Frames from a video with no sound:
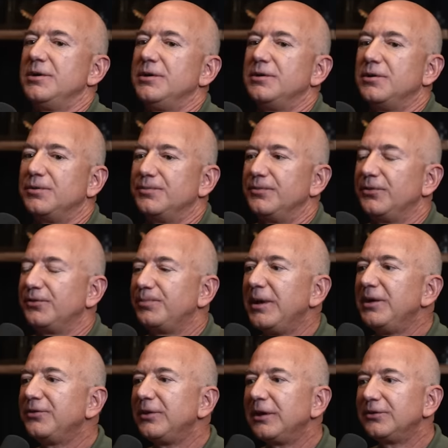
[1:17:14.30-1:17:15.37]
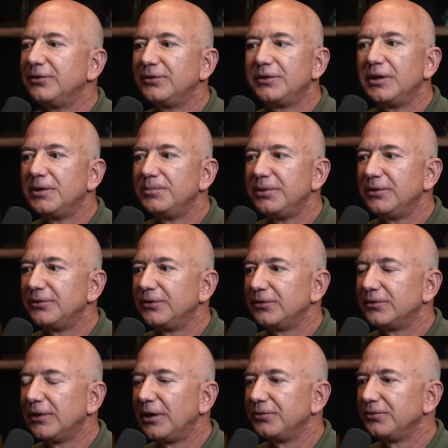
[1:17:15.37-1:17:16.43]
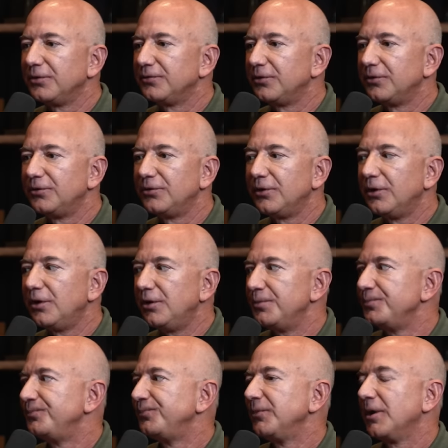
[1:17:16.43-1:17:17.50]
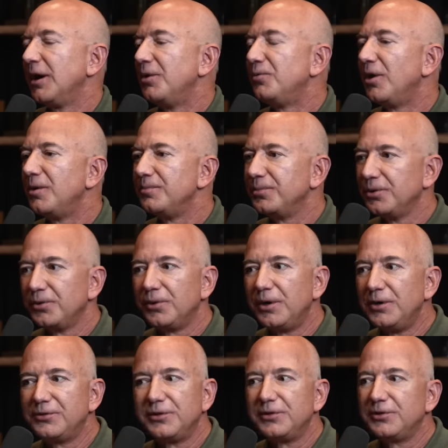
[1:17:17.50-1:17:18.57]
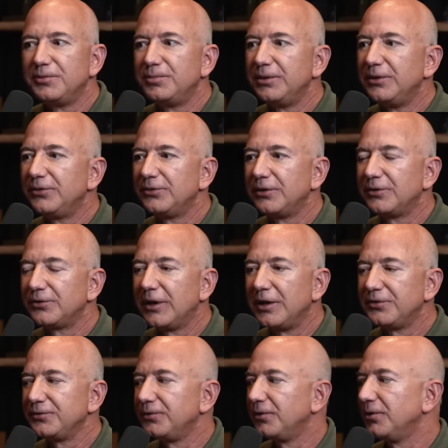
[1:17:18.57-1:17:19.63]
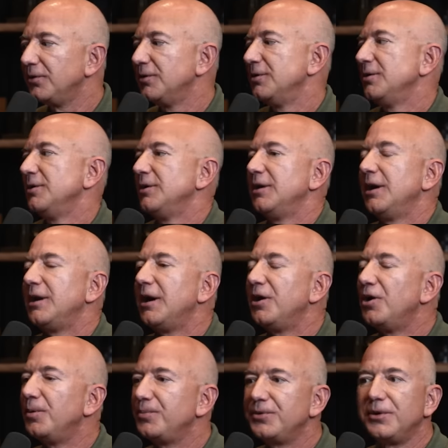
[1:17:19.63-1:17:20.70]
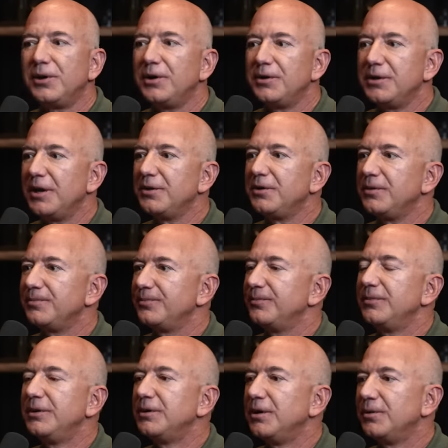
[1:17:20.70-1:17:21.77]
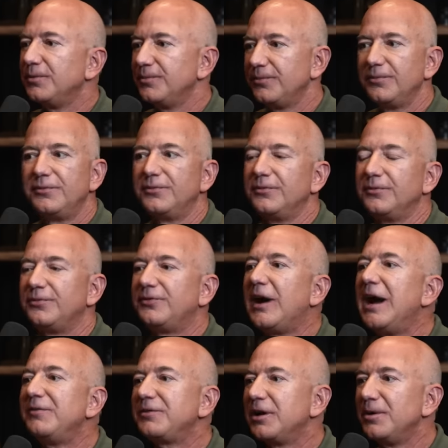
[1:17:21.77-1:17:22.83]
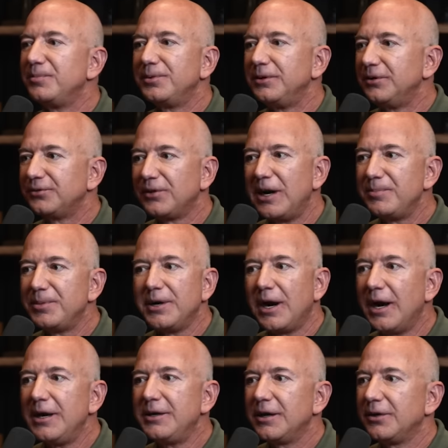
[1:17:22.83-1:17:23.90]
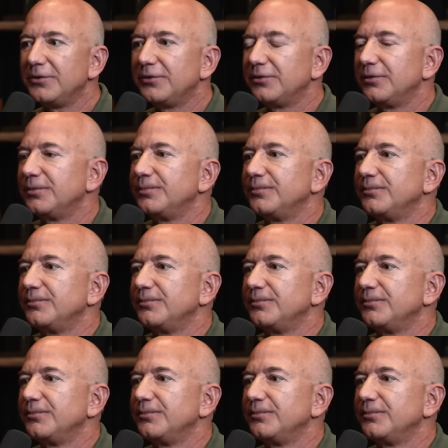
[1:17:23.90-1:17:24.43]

you know, SpaceX is going to be successful for sure. I want Blue Origin to be successful, and I hope there are another, you know, 5 companies right behind us.